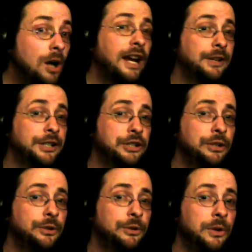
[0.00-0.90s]
hair in
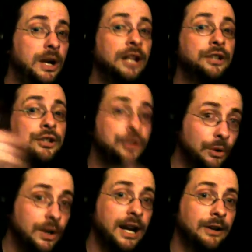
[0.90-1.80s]
2 and
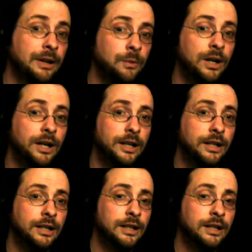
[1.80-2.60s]
short hair in 1.